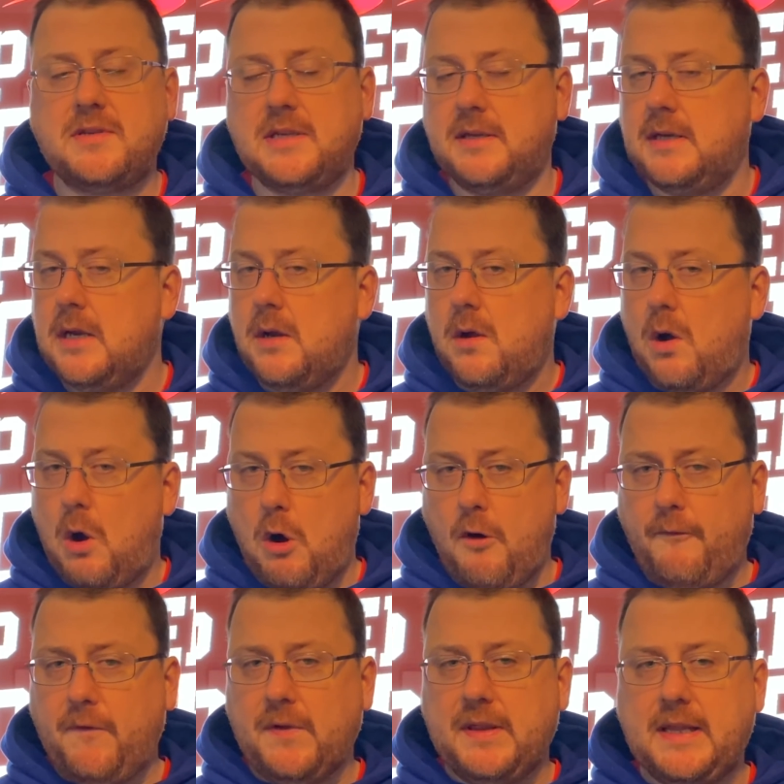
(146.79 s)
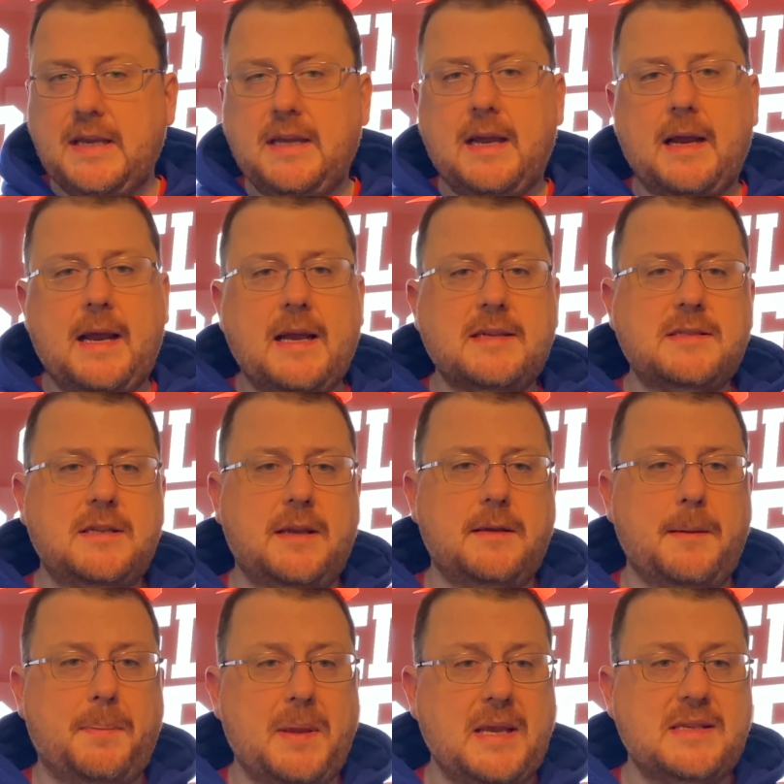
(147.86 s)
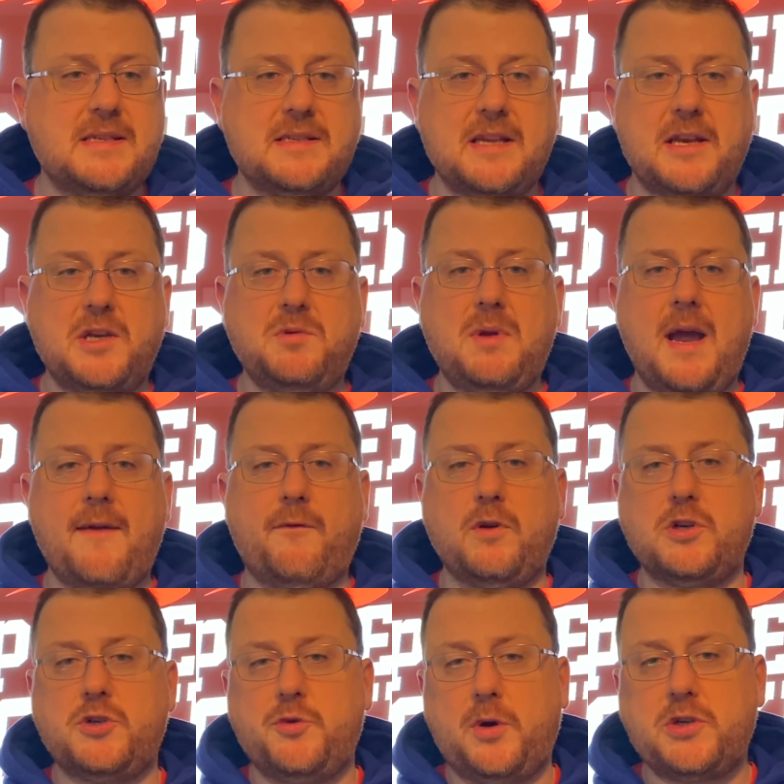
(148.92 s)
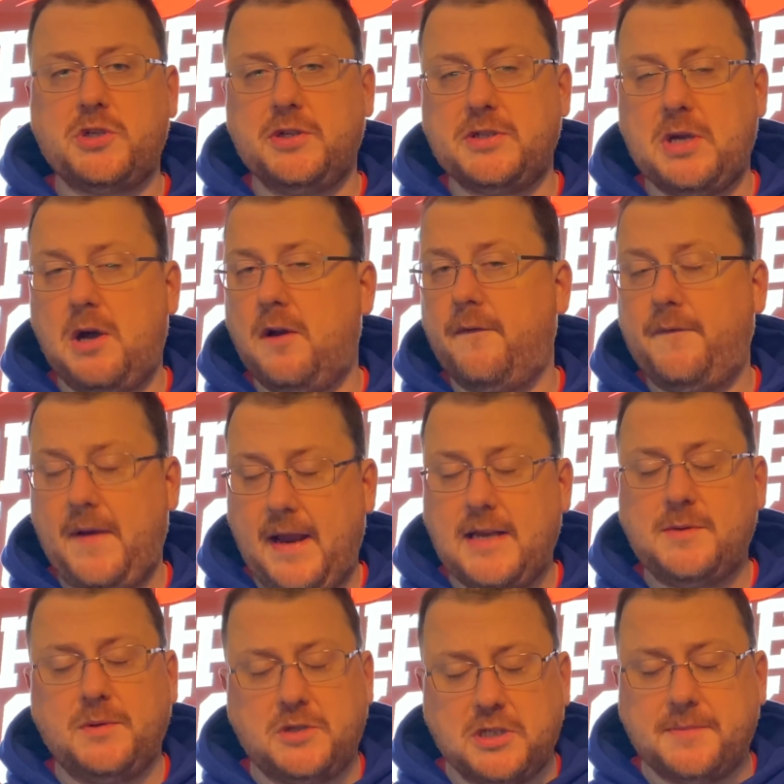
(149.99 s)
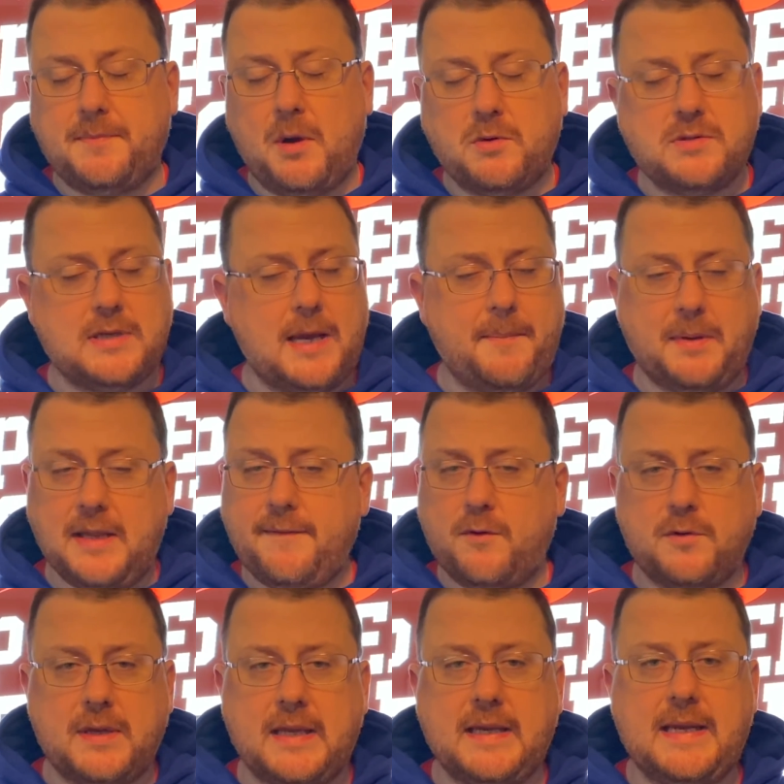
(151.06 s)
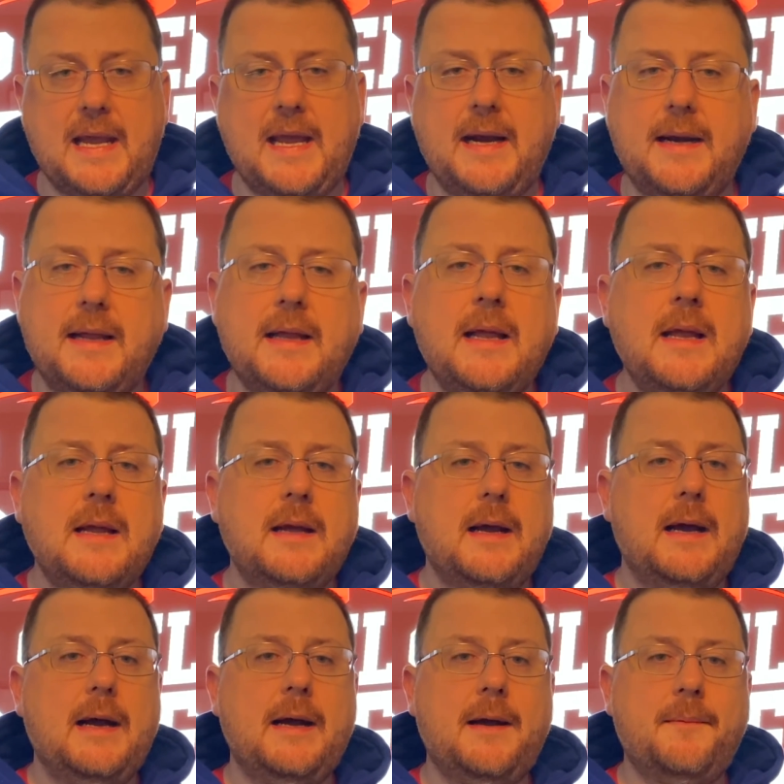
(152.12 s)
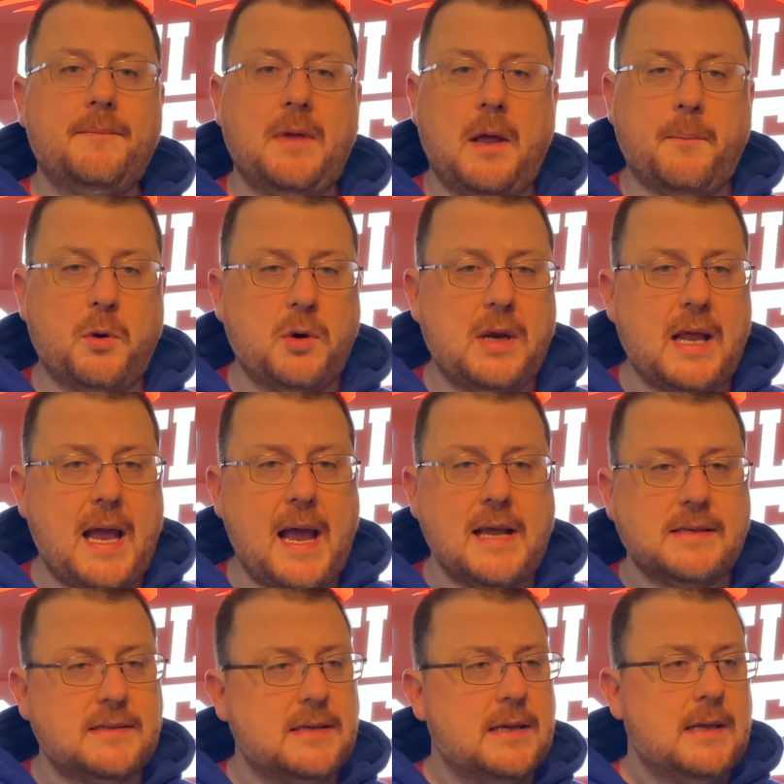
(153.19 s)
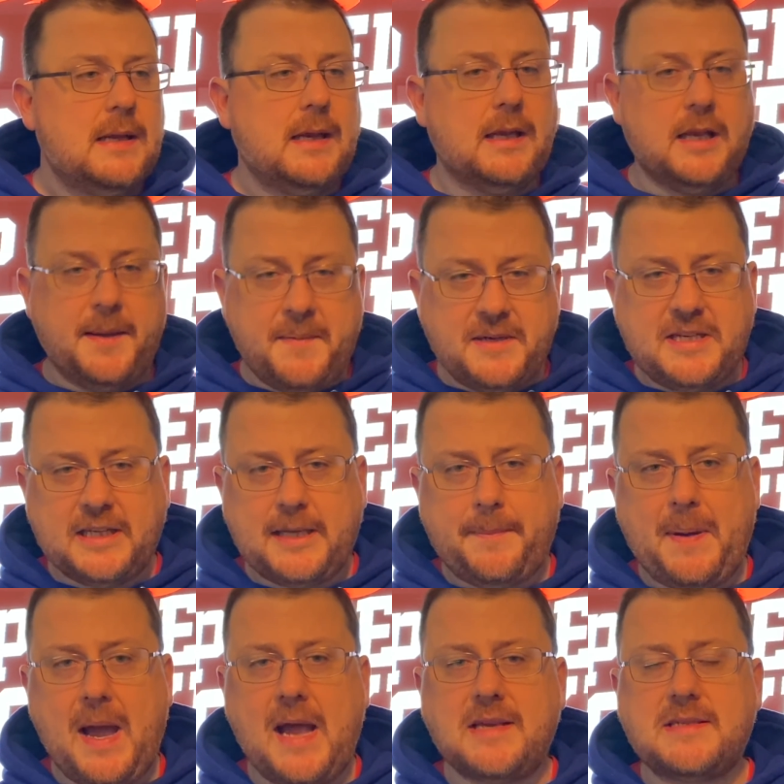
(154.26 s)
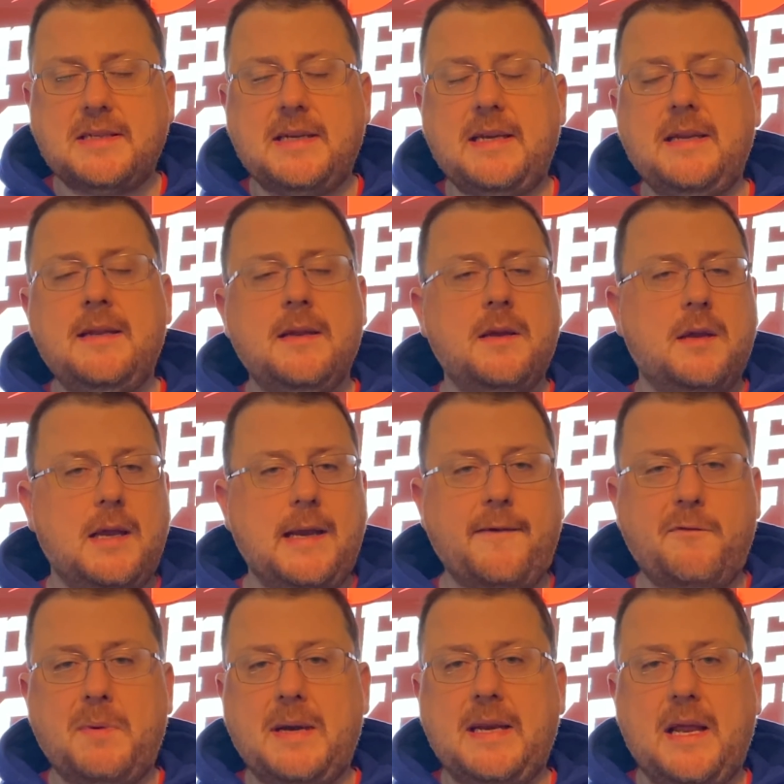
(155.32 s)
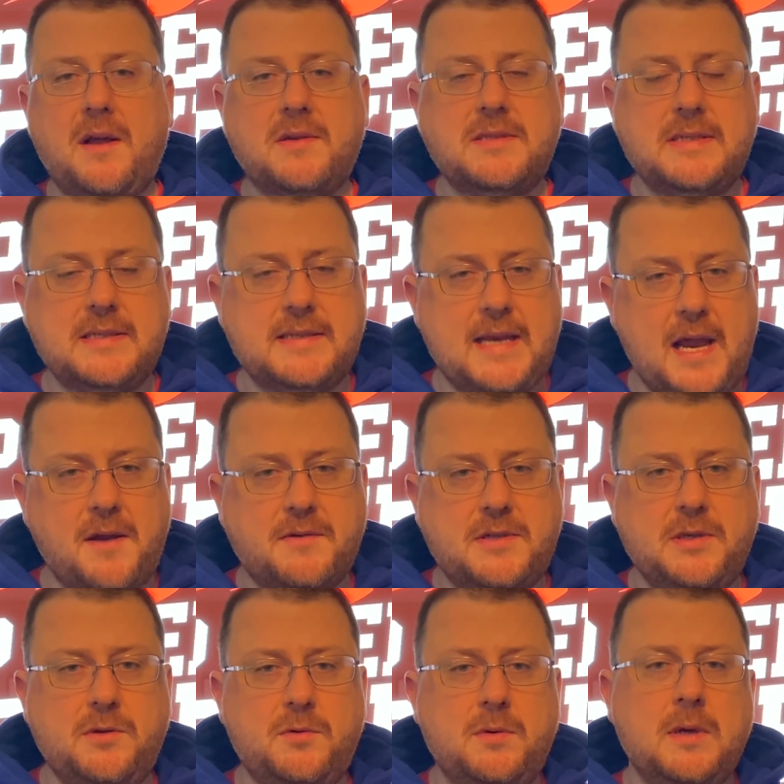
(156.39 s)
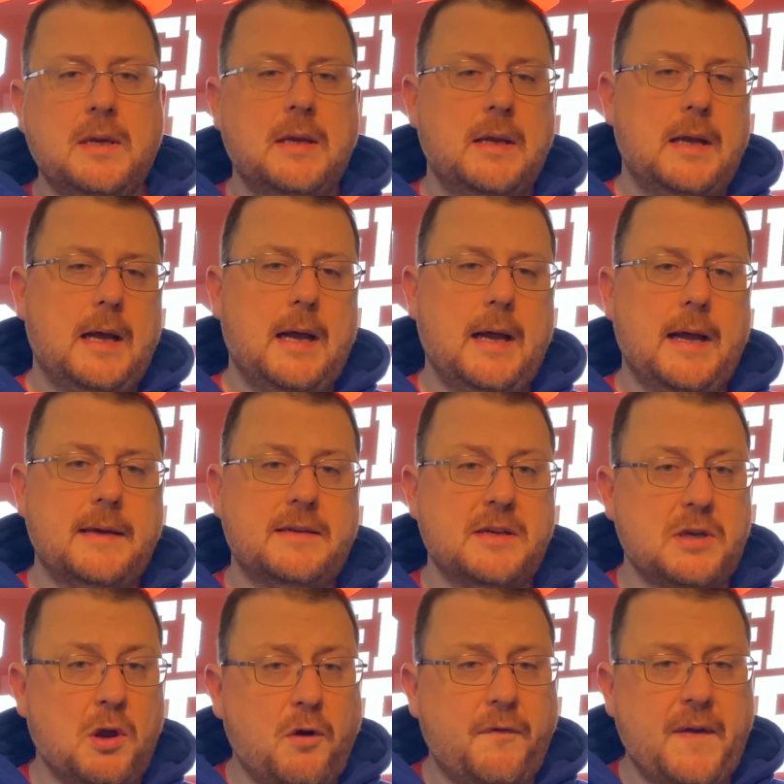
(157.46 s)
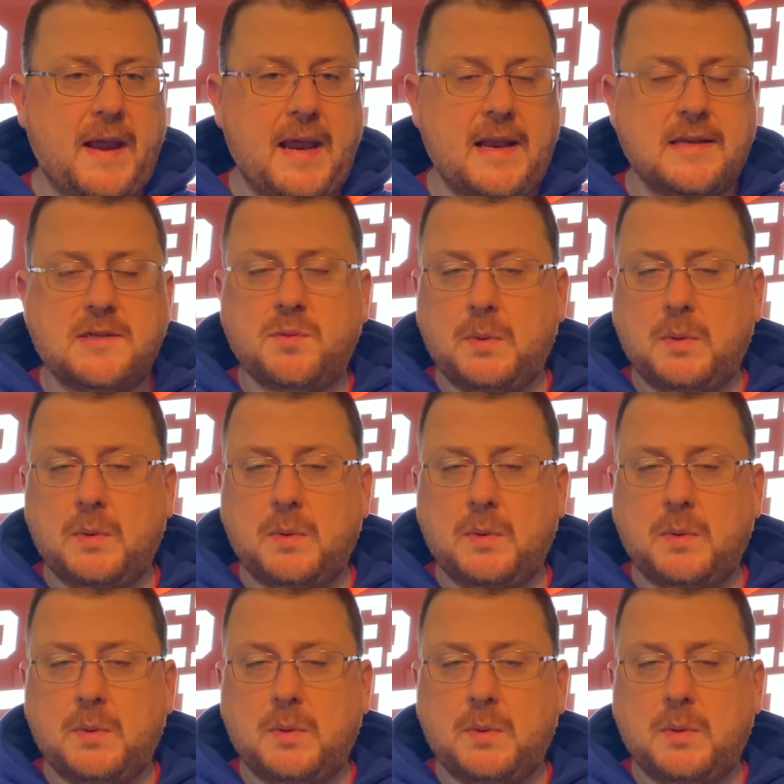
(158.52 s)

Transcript: And hopefully, I guess the places that do have restrictions on fans, which is mostly, I believe, only in Canada, Alberta has limited capacity, and everybody else is down to no fans.